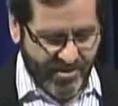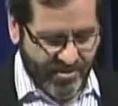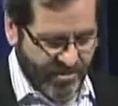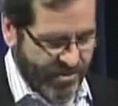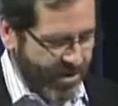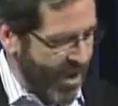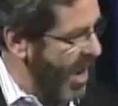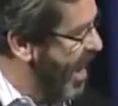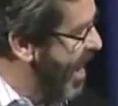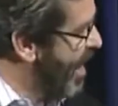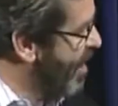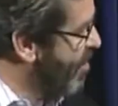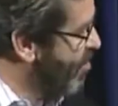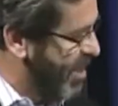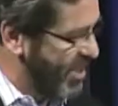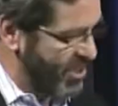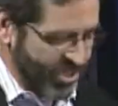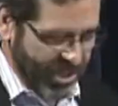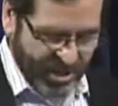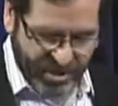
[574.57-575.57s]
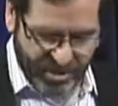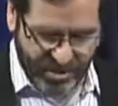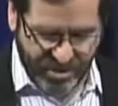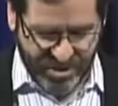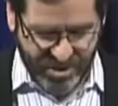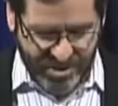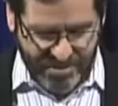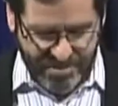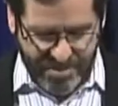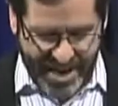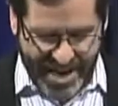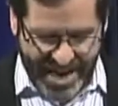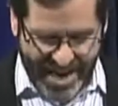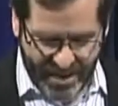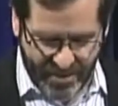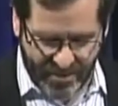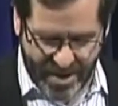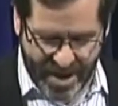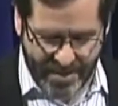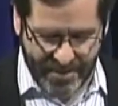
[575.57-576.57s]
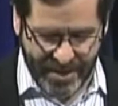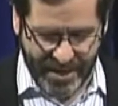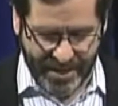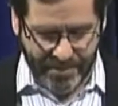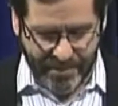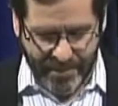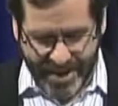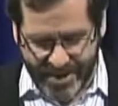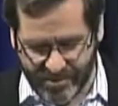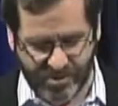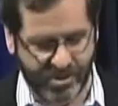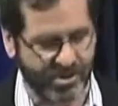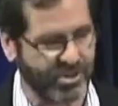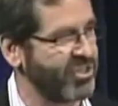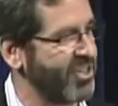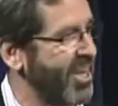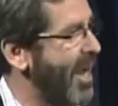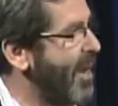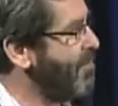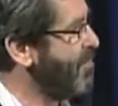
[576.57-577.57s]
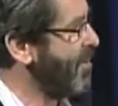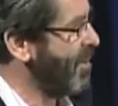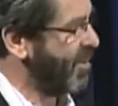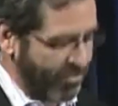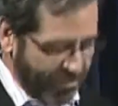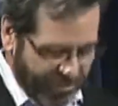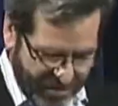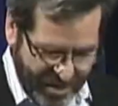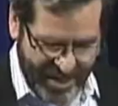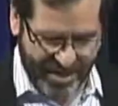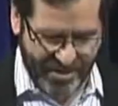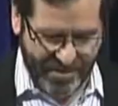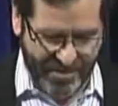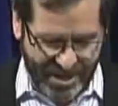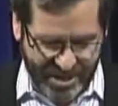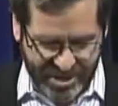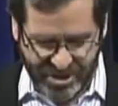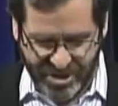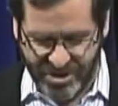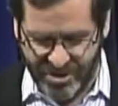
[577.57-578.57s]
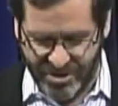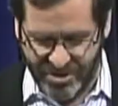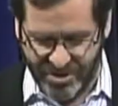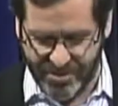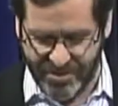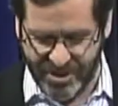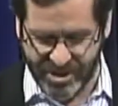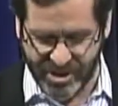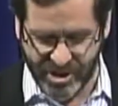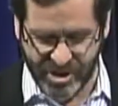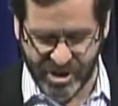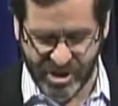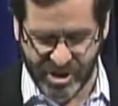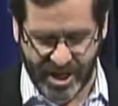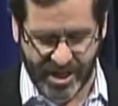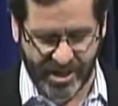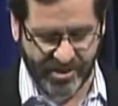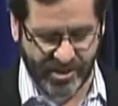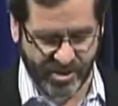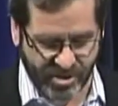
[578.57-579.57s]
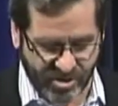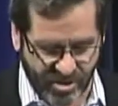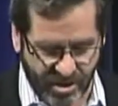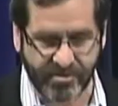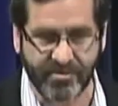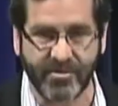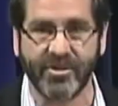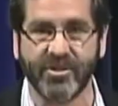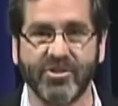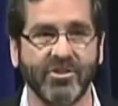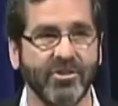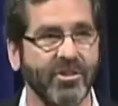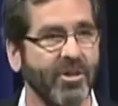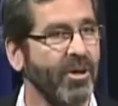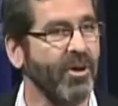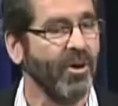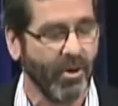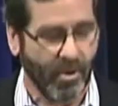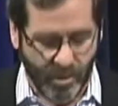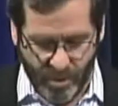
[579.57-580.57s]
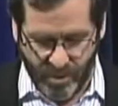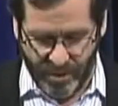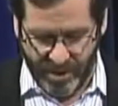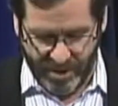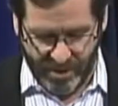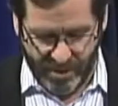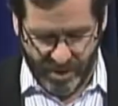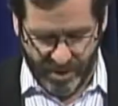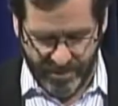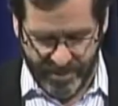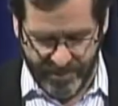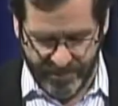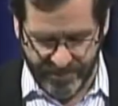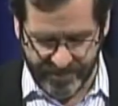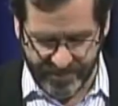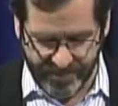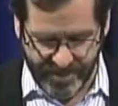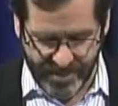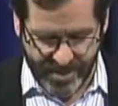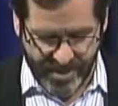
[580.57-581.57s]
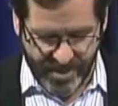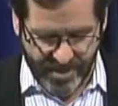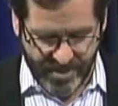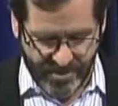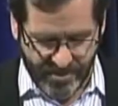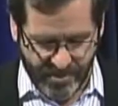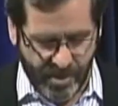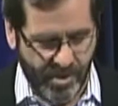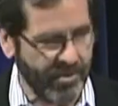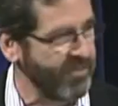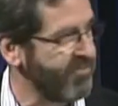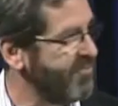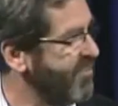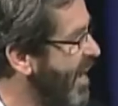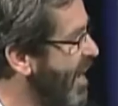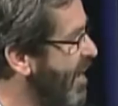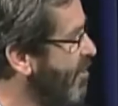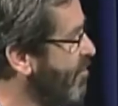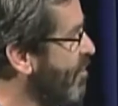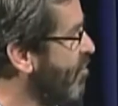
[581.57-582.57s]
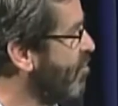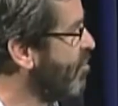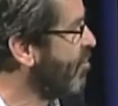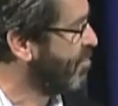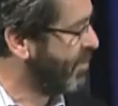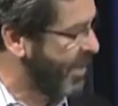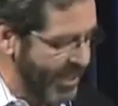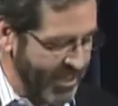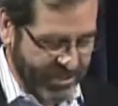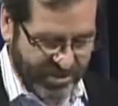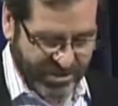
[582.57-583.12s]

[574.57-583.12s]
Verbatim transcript: high resolution, panoramic, microscopic, three dimensional images shot on the surface or in orbit. What we found is a place